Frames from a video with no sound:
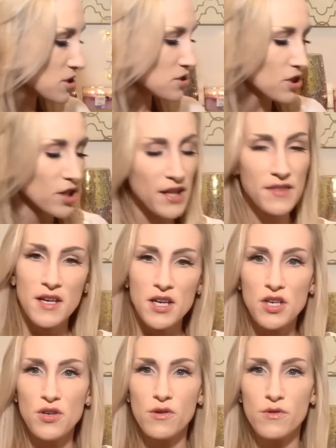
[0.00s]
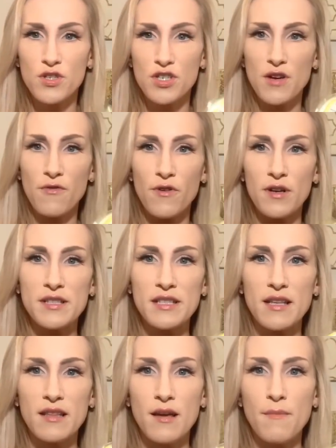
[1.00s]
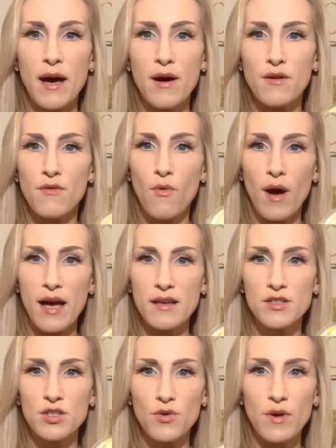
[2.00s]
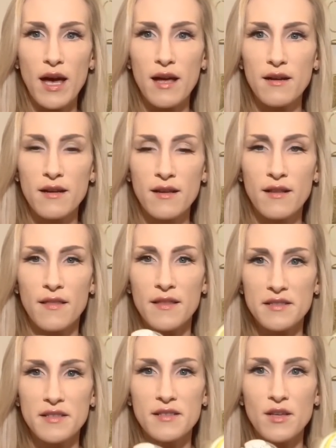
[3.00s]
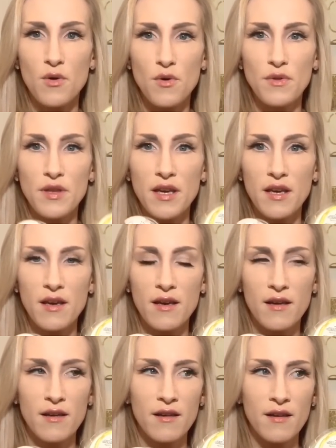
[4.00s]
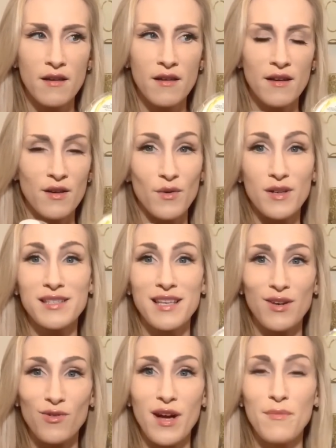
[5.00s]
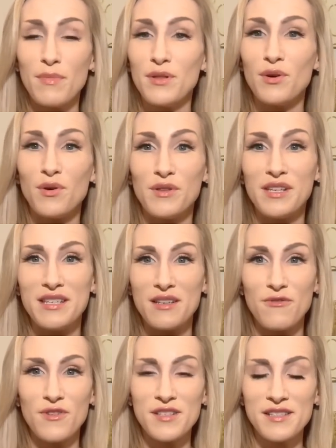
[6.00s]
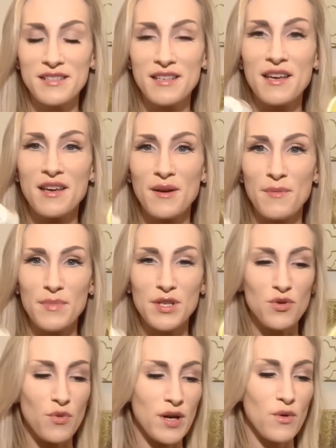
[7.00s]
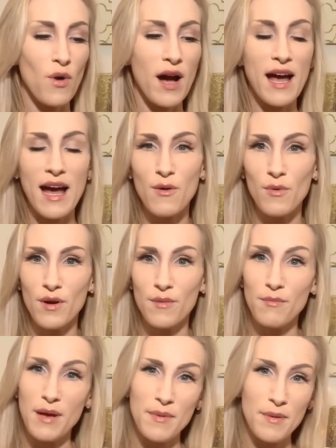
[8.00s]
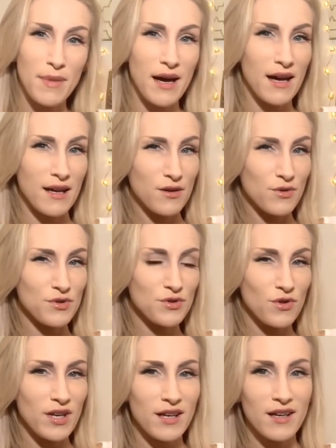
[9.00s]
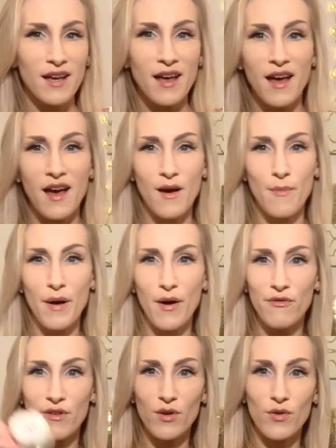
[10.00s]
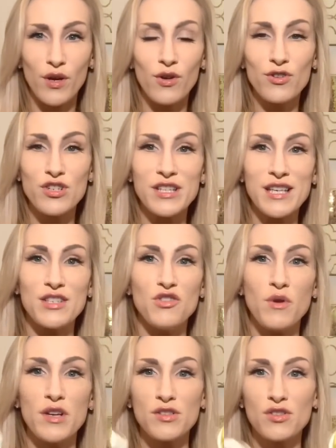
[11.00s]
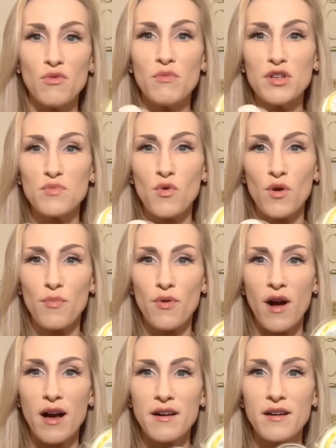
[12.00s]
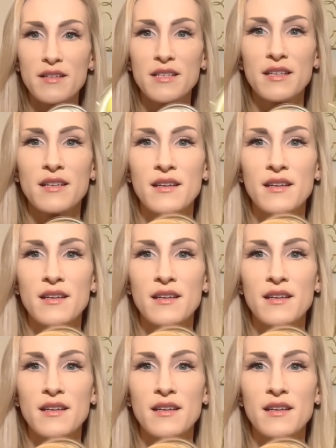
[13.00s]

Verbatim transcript: Look at the huge difference in the amount of wax you get. This is the only, I don't wanna say gripe, but the only difference between why I would maybe buy Goose Creek above Kringle just because you get so much more product.